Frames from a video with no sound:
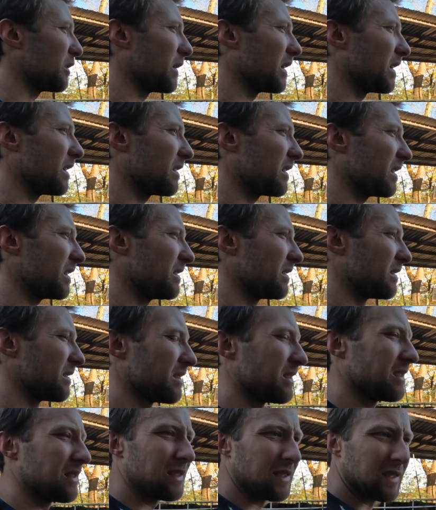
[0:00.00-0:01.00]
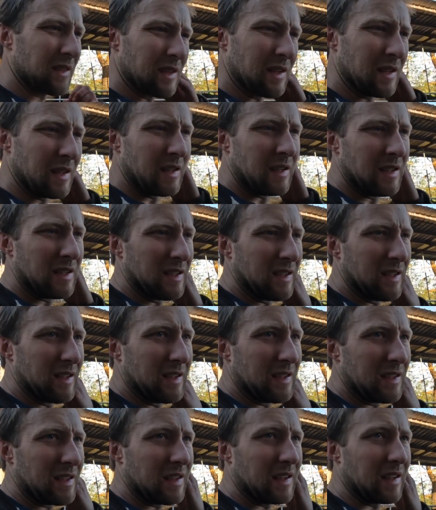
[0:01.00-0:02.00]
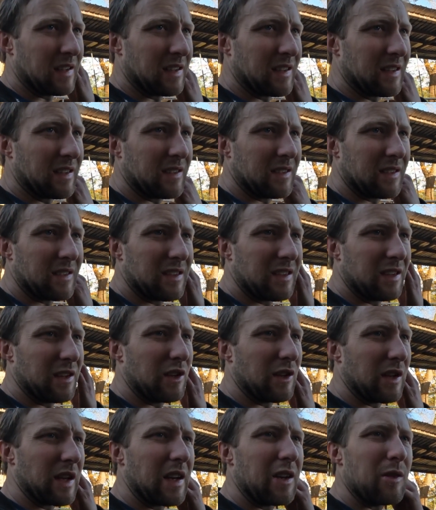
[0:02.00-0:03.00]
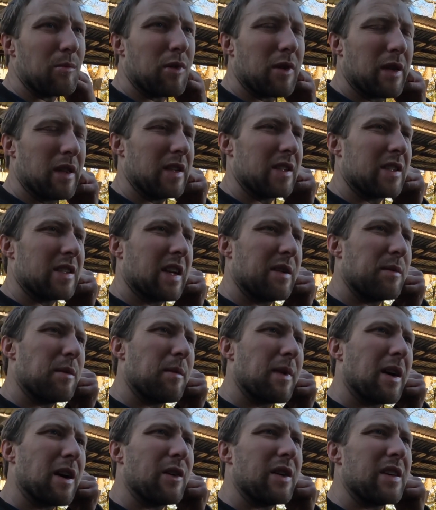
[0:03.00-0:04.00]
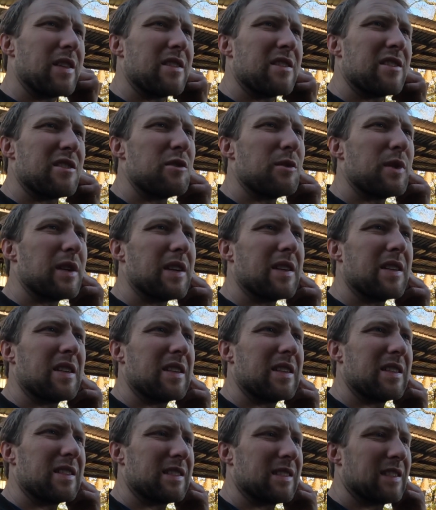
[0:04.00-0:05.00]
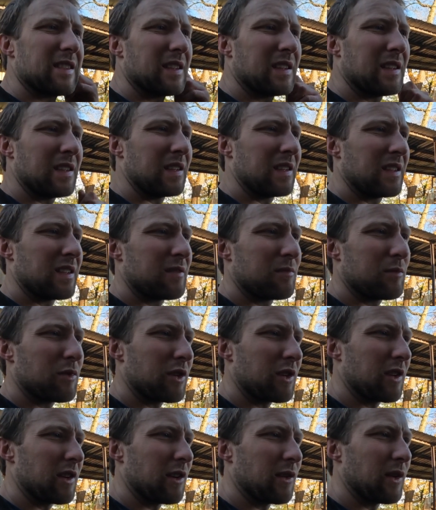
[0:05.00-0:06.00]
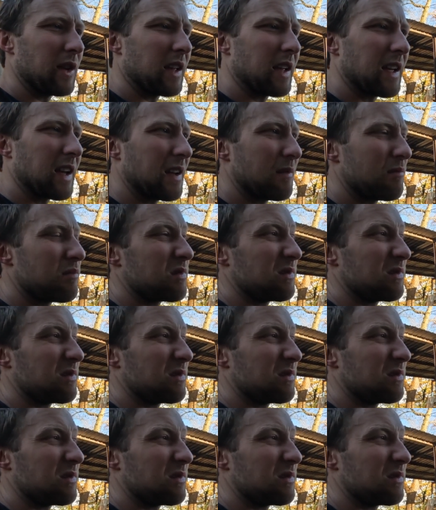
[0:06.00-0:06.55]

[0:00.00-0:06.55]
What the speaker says: do anything, and you'll end up putting the same amount into it, but you'll only get